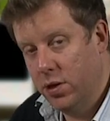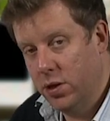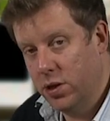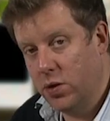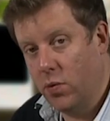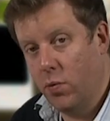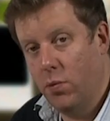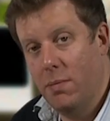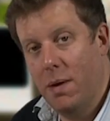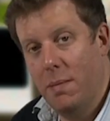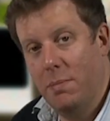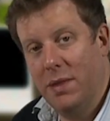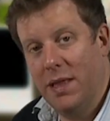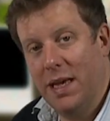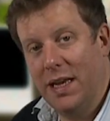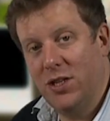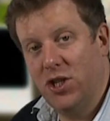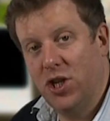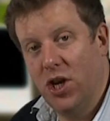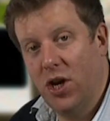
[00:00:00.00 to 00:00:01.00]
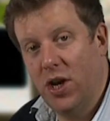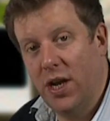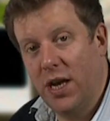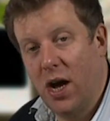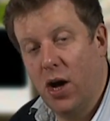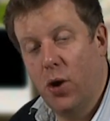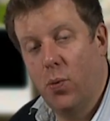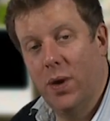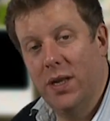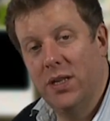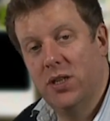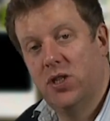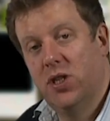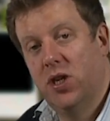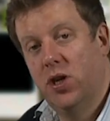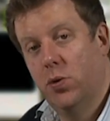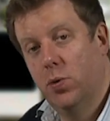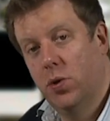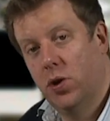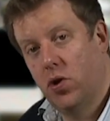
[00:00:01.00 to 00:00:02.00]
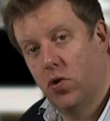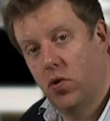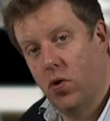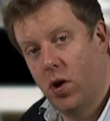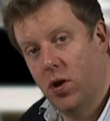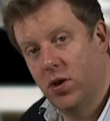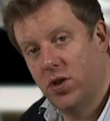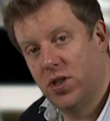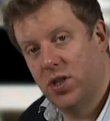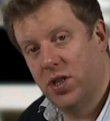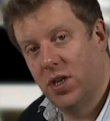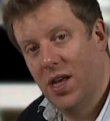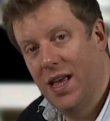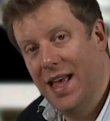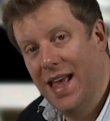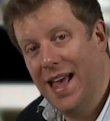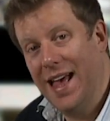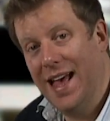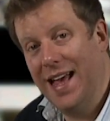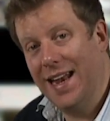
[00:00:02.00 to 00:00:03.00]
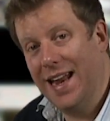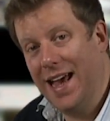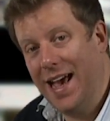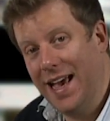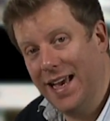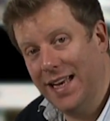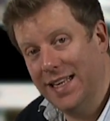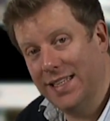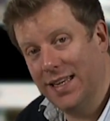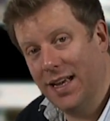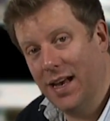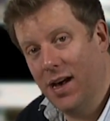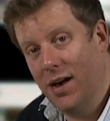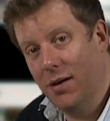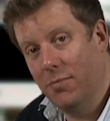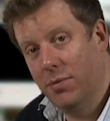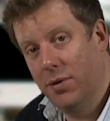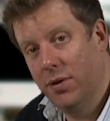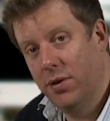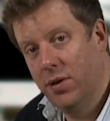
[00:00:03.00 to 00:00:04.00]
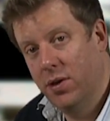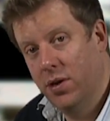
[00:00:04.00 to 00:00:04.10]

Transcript: So remember that journey. I went 2 across and 8 up.